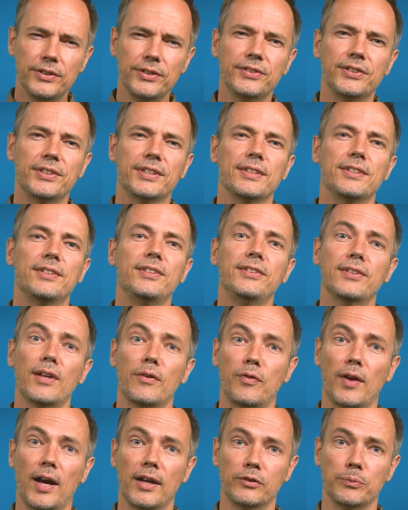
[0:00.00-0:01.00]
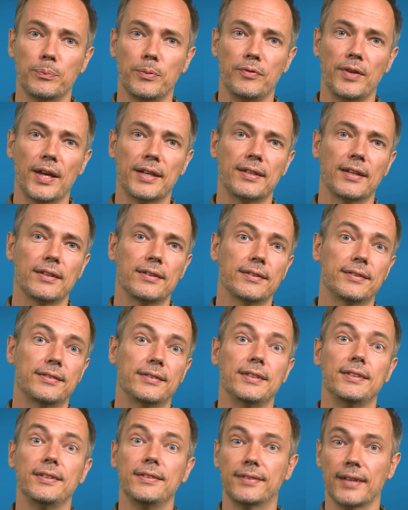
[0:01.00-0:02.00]
that has proven effective in this
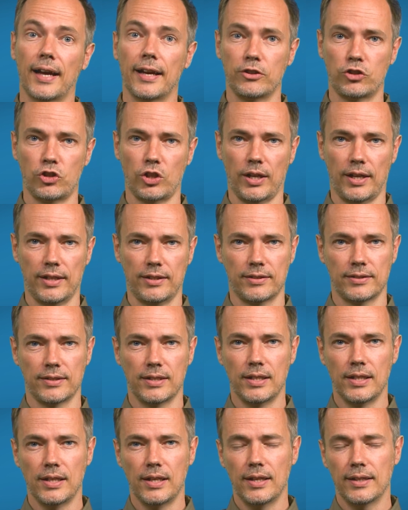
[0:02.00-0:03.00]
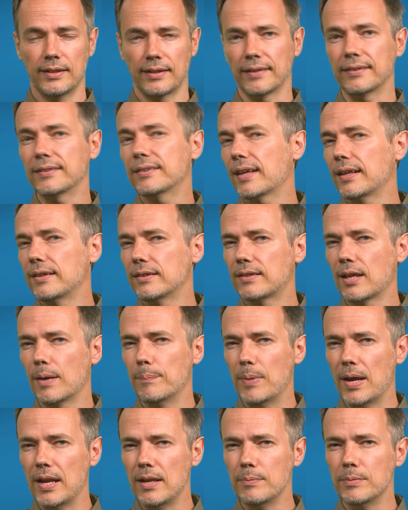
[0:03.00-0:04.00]
phase is the design charrette. This
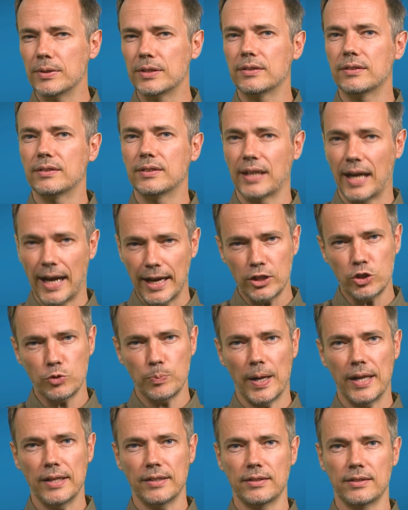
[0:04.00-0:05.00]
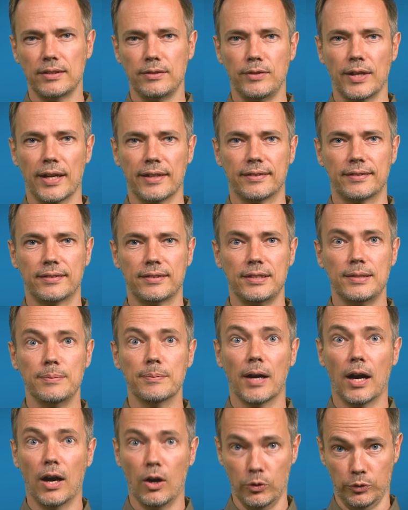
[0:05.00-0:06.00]
is a table with 3 columns that we fill
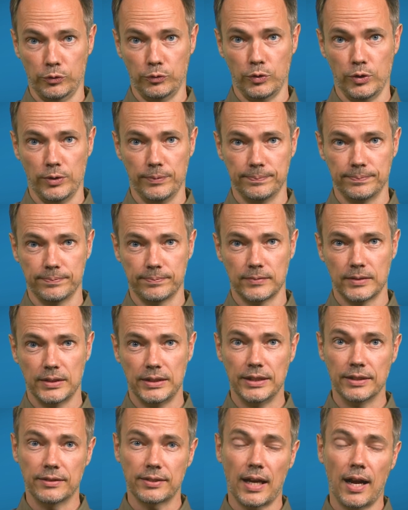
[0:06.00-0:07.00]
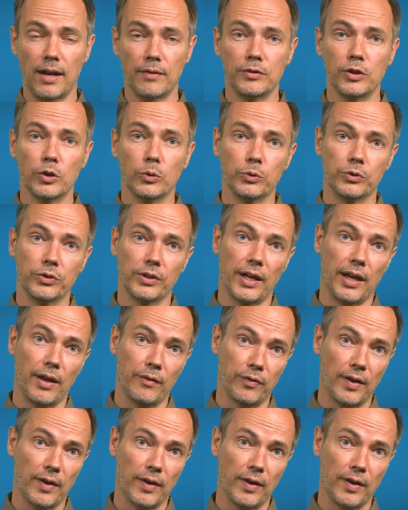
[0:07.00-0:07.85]
in as a team. Here we enter our